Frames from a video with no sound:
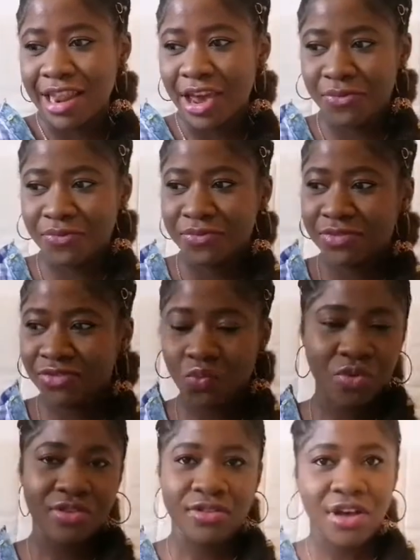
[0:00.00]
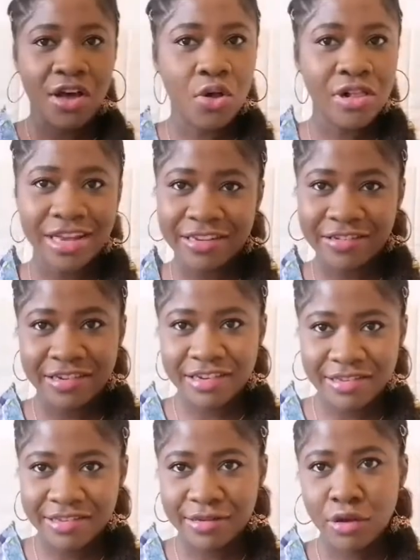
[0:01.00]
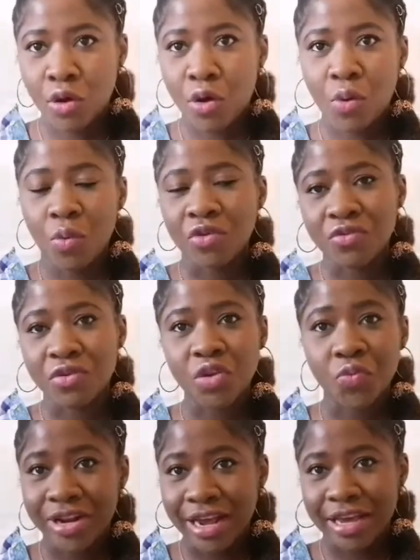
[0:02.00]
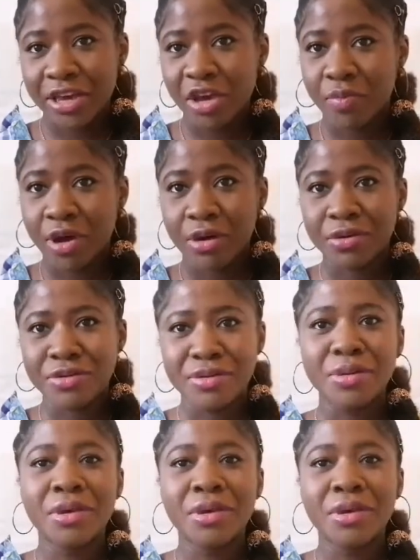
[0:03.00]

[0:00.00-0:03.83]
left with all her chicks was only when I came out.